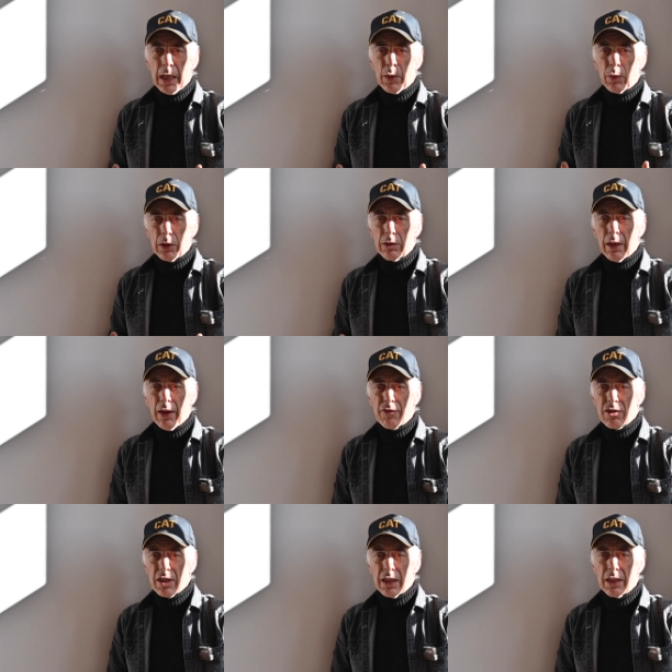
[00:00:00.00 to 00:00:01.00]
And what you have
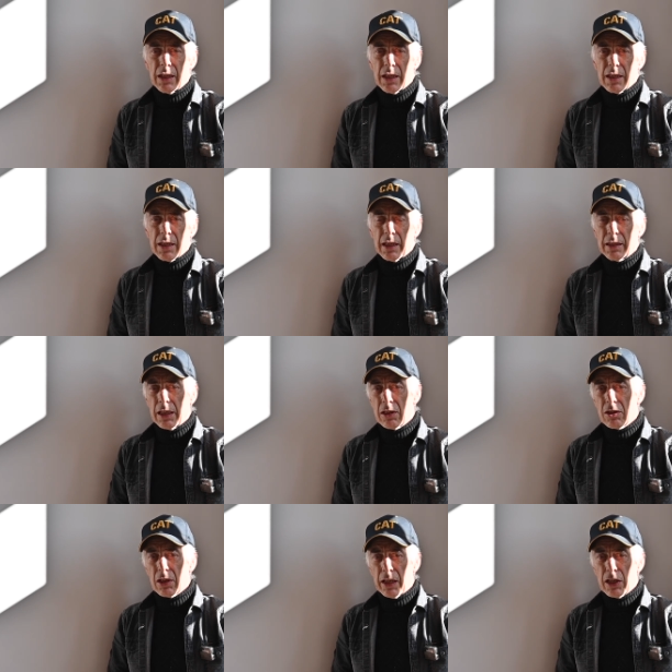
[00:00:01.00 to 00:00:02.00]
seen is that the
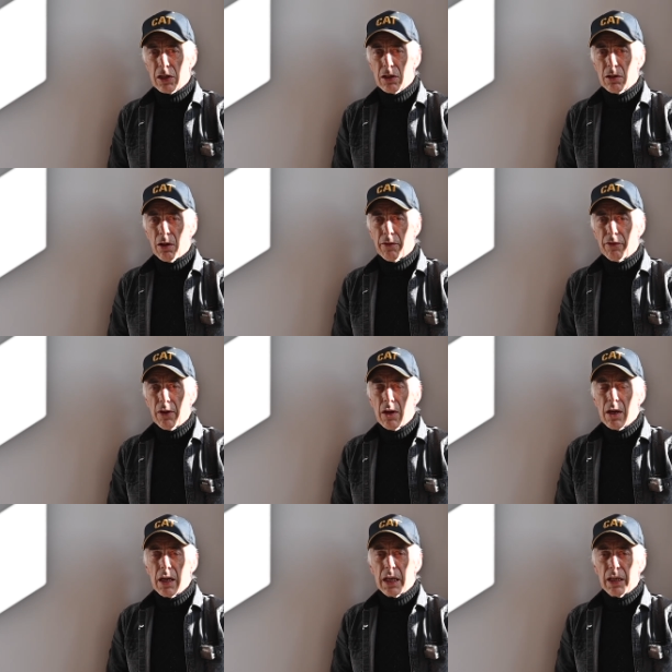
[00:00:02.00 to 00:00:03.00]
installation of
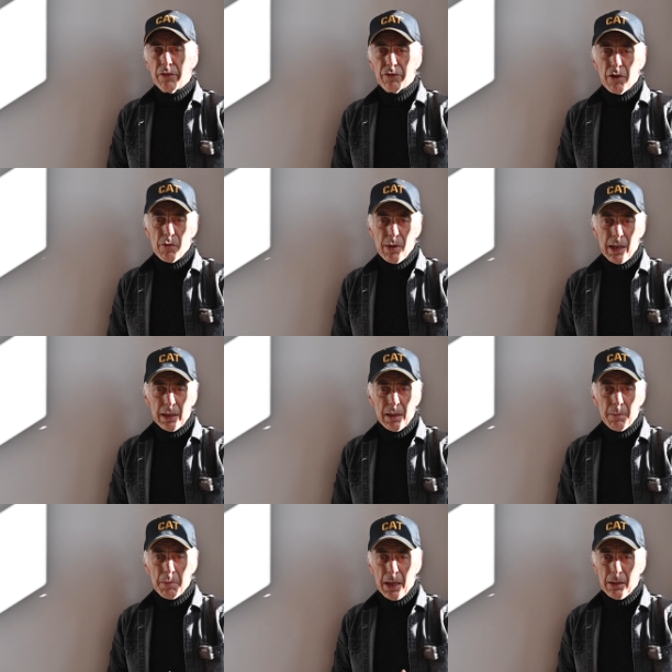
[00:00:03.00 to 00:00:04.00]
infrared
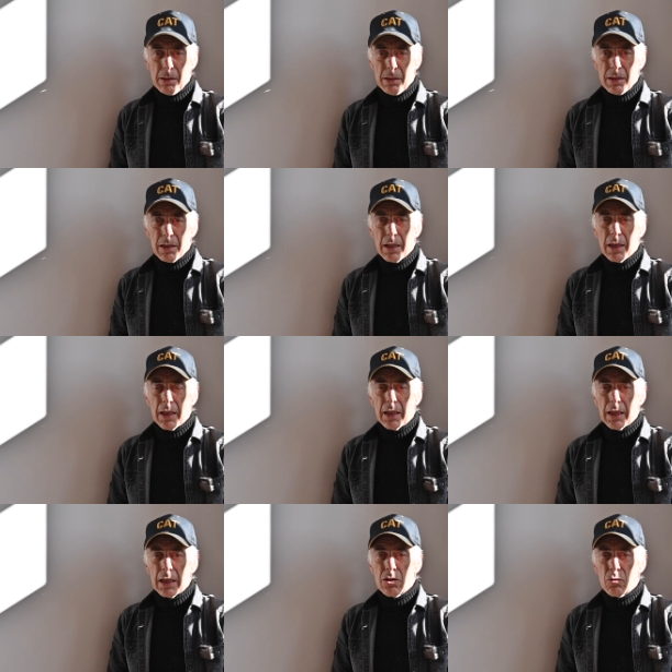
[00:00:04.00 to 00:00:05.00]
panels
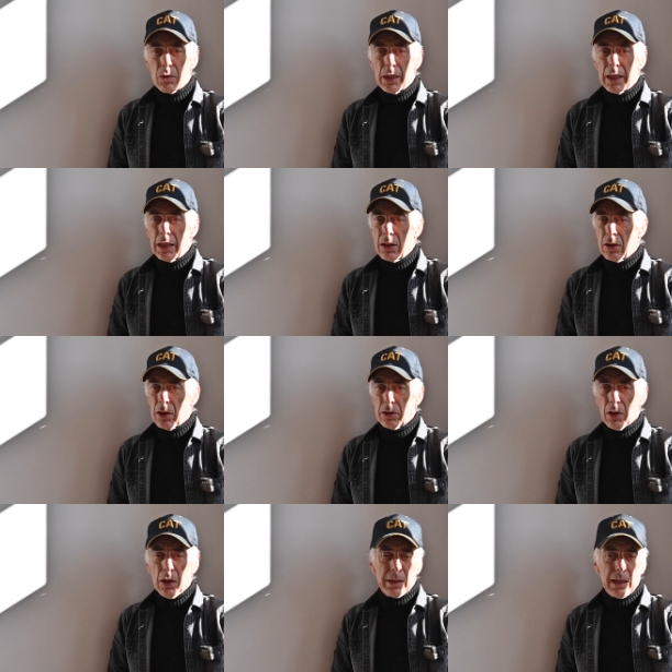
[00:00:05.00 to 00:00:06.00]
is really not
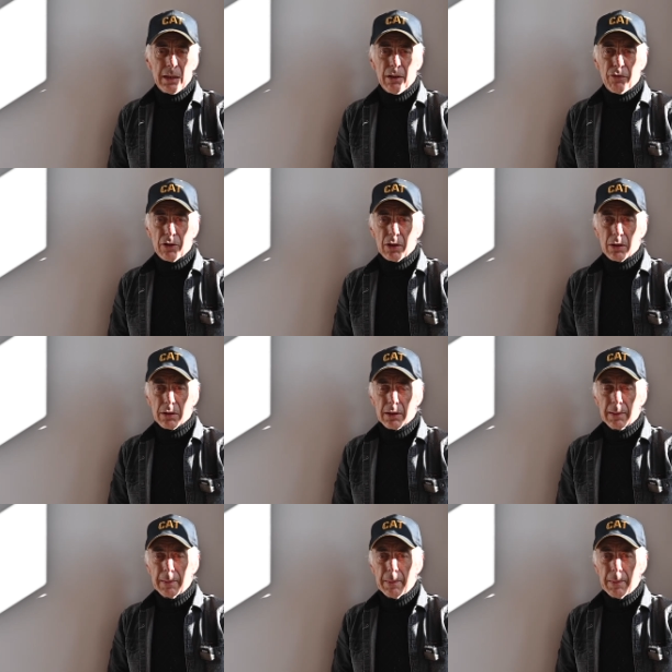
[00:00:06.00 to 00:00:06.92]
all that difficult.